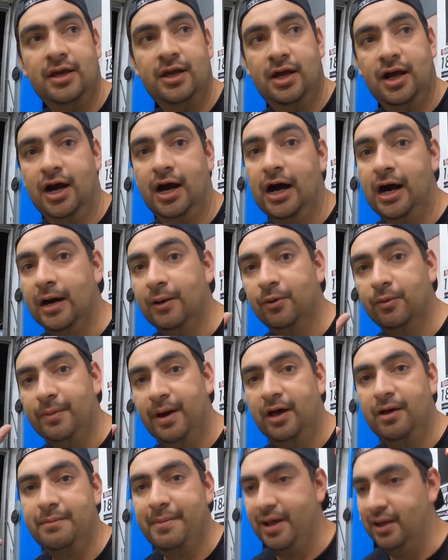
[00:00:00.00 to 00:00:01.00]
We'll
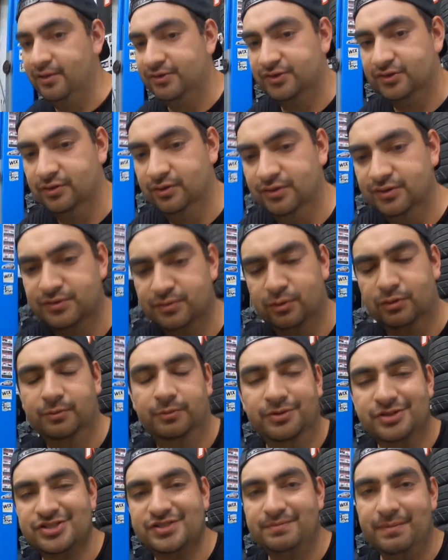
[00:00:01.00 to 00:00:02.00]
mount and balance those, or
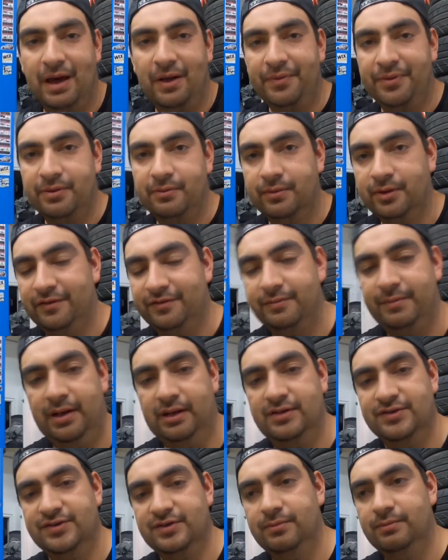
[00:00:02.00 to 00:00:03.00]
we'll just mount them, we don't have to
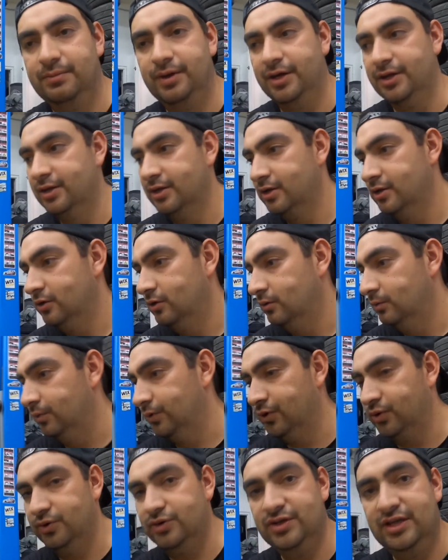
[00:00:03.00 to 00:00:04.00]
balance them, but we'll
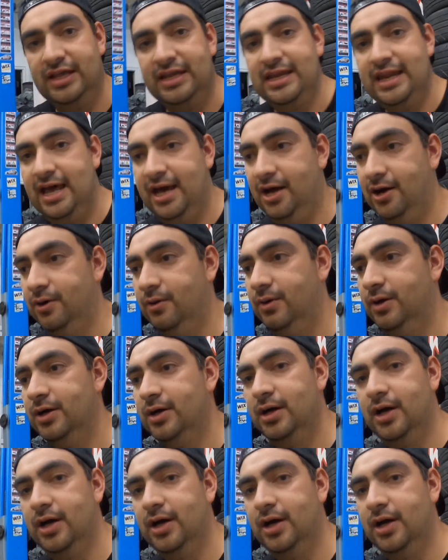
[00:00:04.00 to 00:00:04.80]
go do that now.